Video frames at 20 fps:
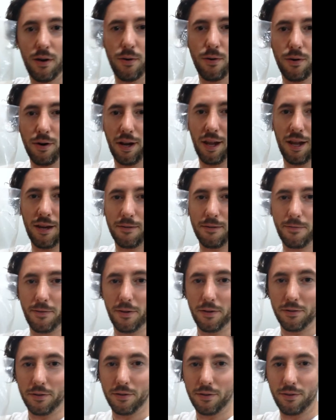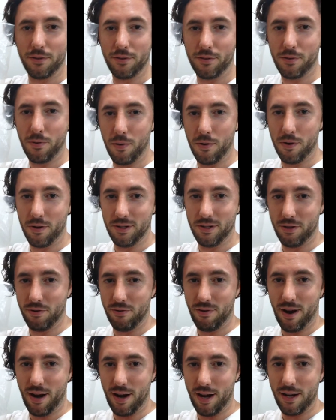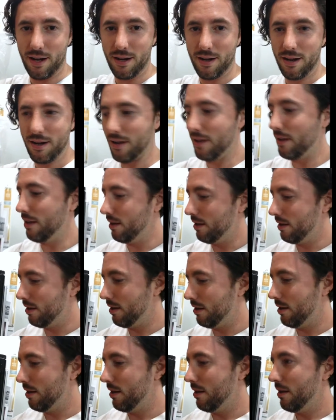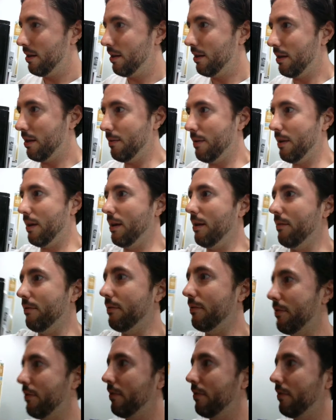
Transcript: organic field corn dried. Then we have